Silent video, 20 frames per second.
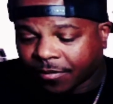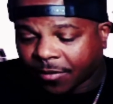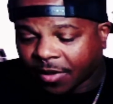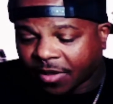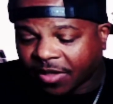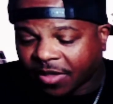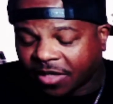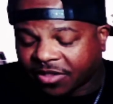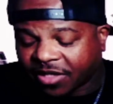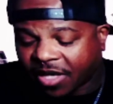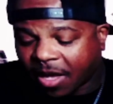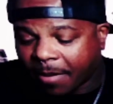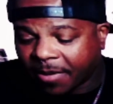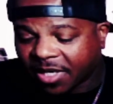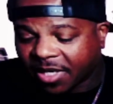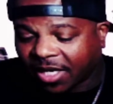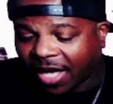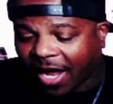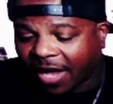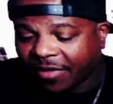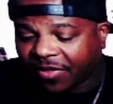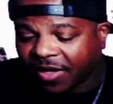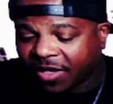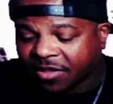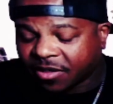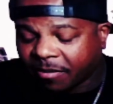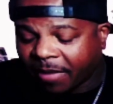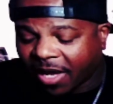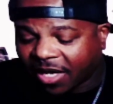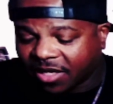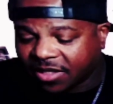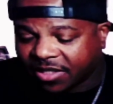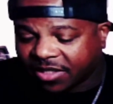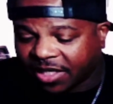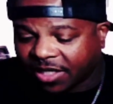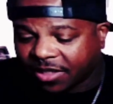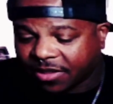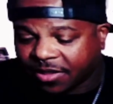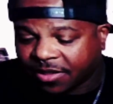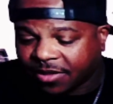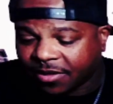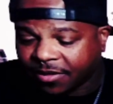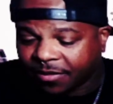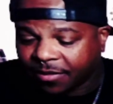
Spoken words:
Things are coming to light. Things are making sense.